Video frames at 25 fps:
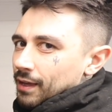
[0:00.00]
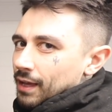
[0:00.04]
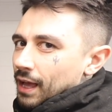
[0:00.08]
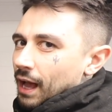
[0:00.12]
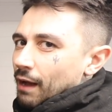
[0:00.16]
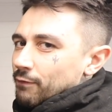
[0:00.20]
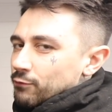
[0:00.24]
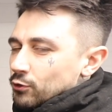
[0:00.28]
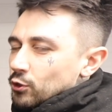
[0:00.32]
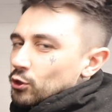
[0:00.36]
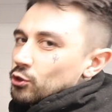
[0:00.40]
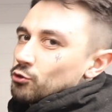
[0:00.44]

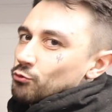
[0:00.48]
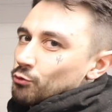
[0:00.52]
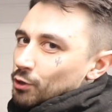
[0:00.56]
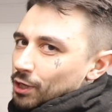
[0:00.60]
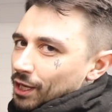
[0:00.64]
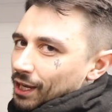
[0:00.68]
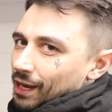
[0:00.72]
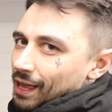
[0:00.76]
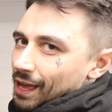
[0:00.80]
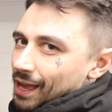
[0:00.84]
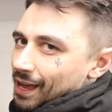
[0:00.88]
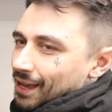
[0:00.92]
I've just
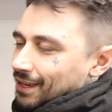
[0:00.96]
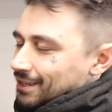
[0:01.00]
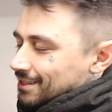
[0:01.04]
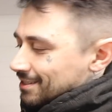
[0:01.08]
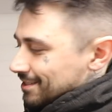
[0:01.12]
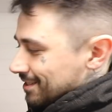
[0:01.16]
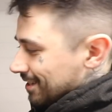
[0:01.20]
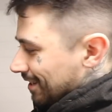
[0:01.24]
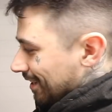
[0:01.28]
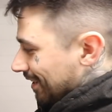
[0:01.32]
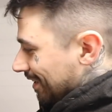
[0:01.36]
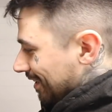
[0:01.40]

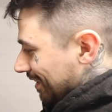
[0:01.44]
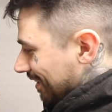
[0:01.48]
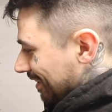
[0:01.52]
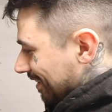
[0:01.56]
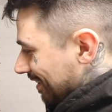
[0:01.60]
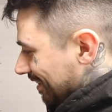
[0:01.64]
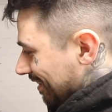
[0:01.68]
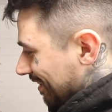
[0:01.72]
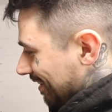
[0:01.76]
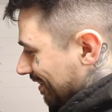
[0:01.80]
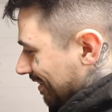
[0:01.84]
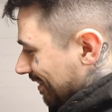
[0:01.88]
realised
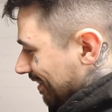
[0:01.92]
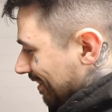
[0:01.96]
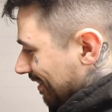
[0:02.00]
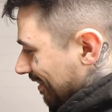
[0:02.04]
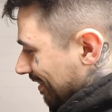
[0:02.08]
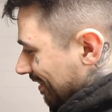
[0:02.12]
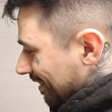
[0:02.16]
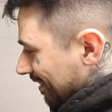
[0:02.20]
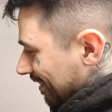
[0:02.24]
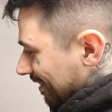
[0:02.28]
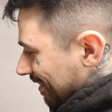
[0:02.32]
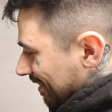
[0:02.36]

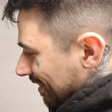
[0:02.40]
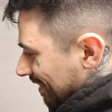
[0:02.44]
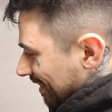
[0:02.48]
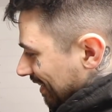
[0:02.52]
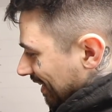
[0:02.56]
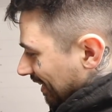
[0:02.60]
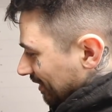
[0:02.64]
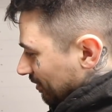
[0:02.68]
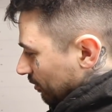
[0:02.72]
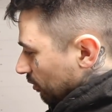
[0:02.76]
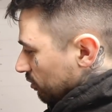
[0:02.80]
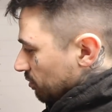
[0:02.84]

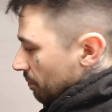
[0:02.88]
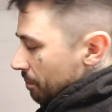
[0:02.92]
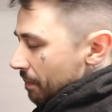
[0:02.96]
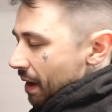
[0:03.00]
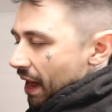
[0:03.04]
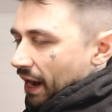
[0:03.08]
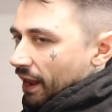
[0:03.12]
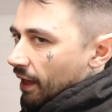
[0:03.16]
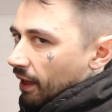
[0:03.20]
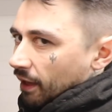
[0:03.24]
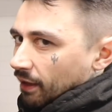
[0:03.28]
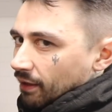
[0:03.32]
it doesn't
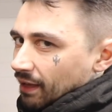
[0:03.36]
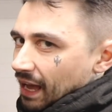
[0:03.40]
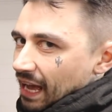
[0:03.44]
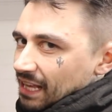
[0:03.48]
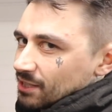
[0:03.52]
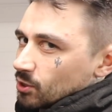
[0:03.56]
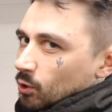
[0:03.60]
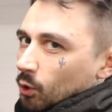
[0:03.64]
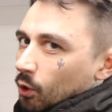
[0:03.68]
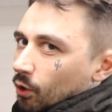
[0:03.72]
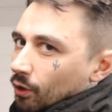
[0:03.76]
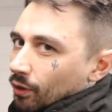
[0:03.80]
matter
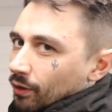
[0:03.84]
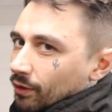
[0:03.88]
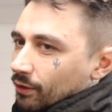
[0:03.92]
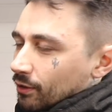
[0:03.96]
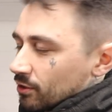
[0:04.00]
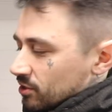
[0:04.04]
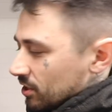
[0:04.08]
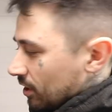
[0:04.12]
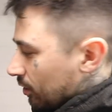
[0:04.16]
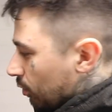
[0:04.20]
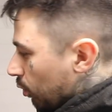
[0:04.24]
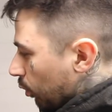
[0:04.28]
at all
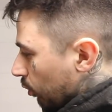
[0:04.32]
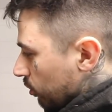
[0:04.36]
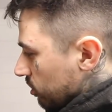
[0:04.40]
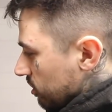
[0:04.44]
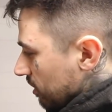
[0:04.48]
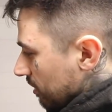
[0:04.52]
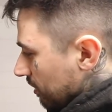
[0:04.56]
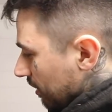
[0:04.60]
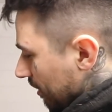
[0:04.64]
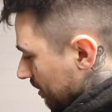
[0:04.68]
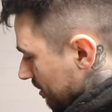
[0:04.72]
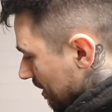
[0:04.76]
because it cuts
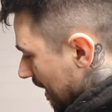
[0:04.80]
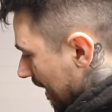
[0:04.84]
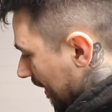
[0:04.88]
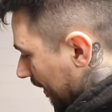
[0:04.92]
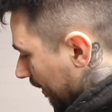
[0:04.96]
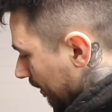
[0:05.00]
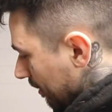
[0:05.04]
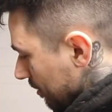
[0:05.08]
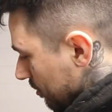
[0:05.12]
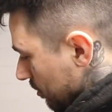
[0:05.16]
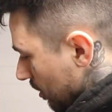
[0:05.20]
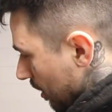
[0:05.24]
in
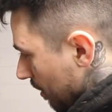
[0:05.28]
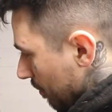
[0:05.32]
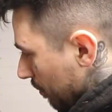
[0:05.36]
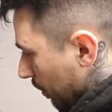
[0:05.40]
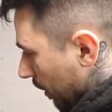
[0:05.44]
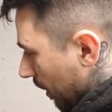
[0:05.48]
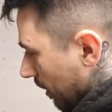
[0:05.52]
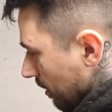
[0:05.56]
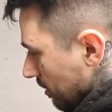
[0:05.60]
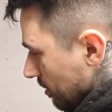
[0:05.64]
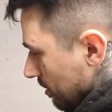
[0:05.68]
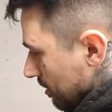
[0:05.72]
exactly the same
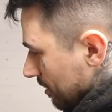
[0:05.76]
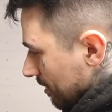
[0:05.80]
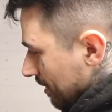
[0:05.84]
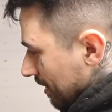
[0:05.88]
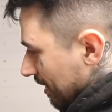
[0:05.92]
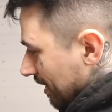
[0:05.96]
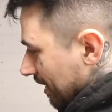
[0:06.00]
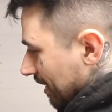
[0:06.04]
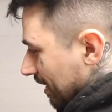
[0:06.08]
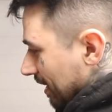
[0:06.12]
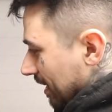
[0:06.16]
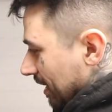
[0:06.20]
place.
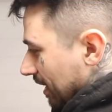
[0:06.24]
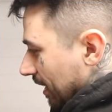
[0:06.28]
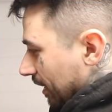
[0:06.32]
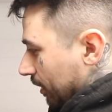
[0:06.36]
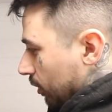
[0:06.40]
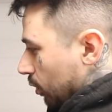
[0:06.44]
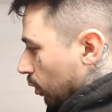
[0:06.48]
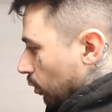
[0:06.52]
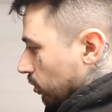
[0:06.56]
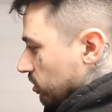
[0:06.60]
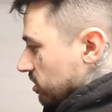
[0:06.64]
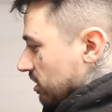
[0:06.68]

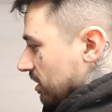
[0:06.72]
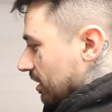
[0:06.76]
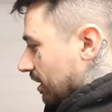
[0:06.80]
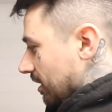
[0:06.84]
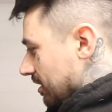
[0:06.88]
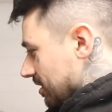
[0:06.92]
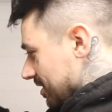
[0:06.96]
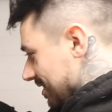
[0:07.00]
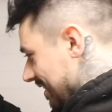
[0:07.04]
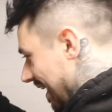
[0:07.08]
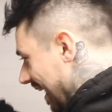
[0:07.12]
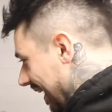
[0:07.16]
It cuts in
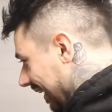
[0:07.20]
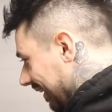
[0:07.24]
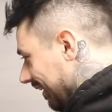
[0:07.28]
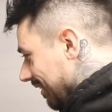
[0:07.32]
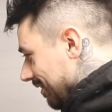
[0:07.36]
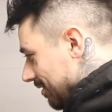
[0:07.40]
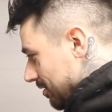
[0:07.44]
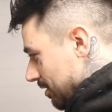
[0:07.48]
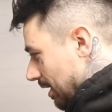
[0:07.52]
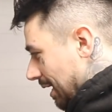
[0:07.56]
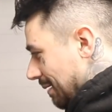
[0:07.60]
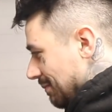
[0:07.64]
exactly
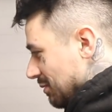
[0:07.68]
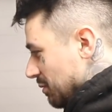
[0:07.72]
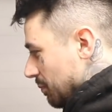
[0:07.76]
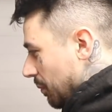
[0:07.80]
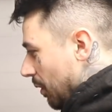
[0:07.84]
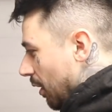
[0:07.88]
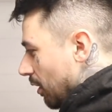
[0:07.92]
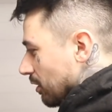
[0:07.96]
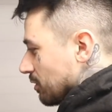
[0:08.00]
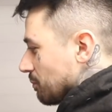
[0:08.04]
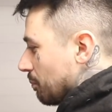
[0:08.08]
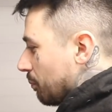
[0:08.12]
the same
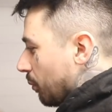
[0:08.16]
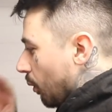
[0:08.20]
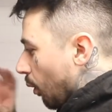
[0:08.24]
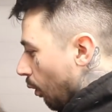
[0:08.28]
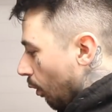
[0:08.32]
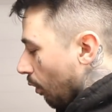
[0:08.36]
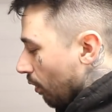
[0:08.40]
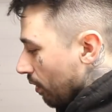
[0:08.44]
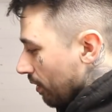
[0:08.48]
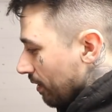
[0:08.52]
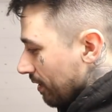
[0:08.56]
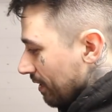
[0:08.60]
spot,
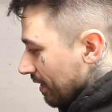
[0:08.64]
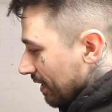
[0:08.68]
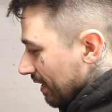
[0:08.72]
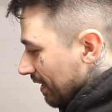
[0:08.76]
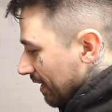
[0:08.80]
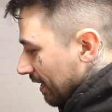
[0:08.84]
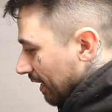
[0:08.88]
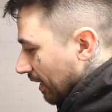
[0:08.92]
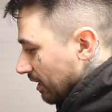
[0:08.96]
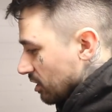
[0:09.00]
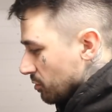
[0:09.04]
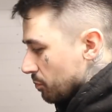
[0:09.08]
but
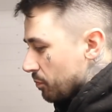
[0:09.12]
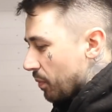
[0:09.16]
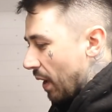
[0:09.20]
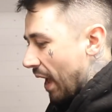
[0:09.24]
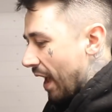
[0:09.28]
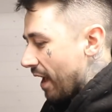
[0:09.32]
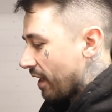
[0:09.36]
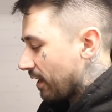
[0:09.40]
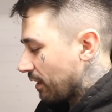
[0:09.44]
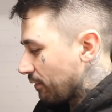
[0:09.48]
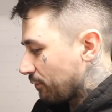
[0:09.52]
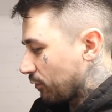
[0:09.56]
it's
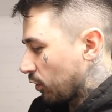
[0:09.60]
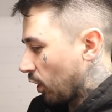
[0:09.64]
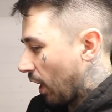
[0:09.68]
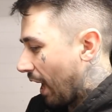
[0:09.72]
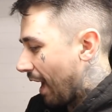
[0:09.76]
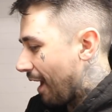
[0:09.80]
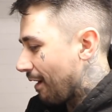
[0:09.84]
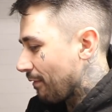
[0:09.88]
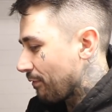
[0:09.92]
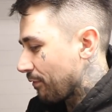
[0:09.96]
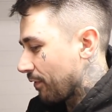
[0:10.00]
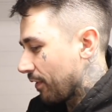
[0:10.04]
better if you
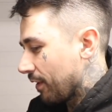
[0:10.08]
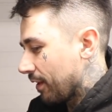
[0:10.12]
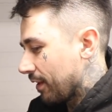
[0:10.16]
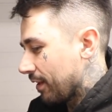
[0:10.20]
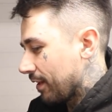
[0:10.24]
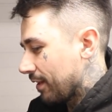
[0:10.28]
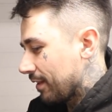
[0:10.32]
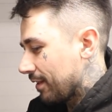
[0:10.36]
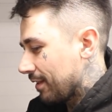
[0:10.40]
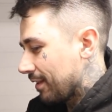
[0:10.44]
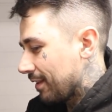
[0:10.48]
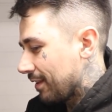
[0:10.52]
have
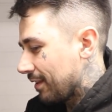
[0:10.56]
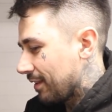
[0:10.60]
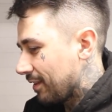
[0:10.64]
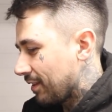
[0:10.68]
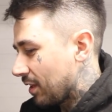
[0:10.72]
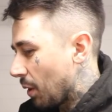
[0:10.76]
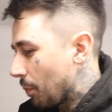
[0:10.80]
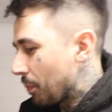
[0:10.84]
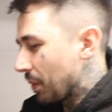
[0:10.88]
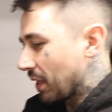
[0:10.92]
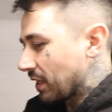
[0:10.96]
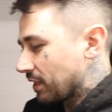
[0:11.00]

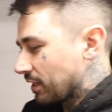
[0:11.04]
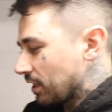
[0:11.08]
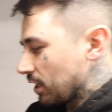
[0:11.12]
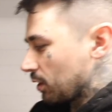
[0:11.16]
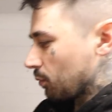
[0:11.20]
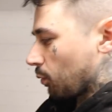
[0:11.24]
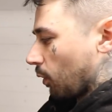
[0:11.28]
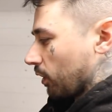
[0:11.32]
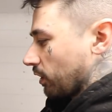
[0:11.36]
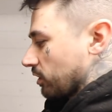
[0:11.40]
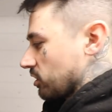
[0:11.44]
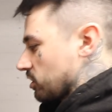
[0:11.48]
the bit that you want